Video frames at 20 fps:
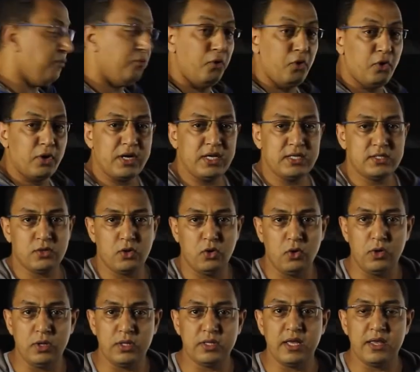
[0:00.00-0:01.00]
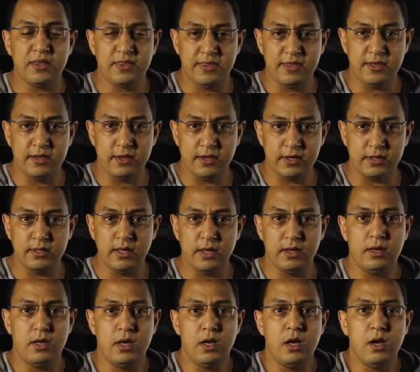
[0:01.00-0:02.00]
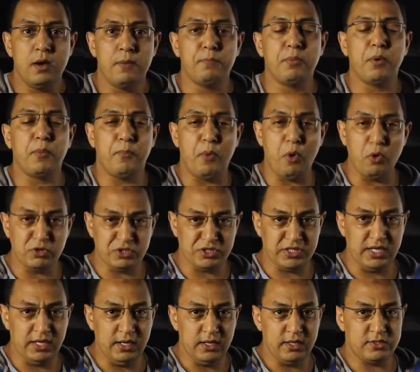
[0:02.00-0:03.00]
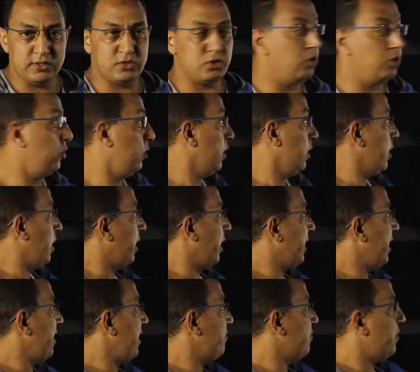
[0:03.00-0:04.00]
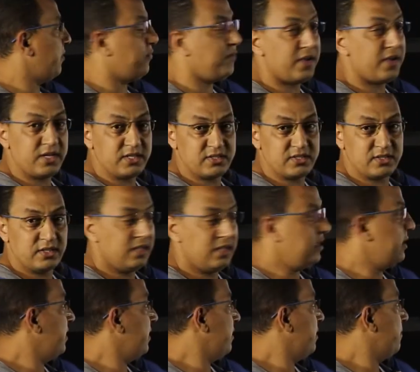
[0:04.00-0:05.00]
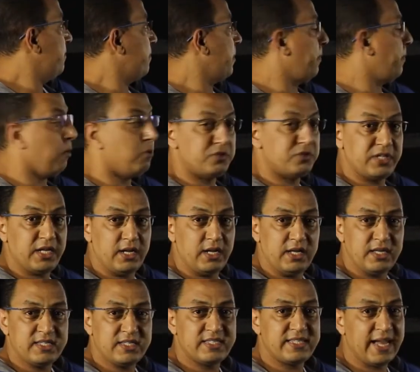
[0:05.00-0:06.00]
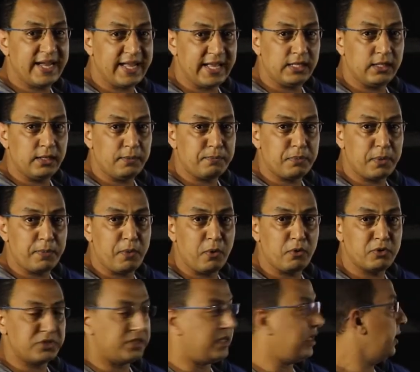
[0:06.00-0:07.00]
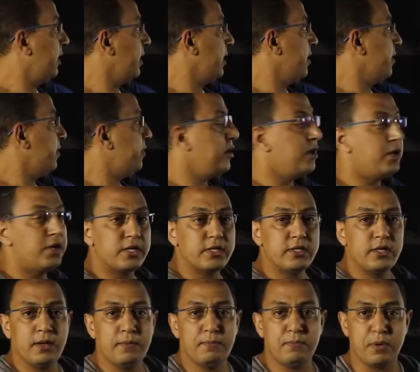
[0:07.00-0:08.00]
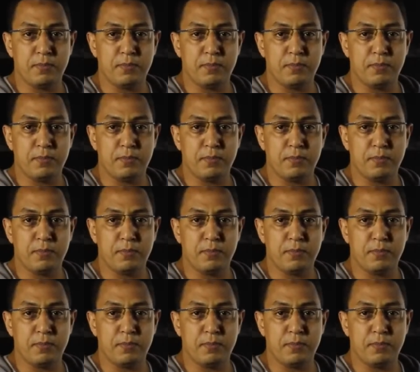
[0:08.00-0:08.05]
4 is called third proportional, so I have first proportional, second proportional, third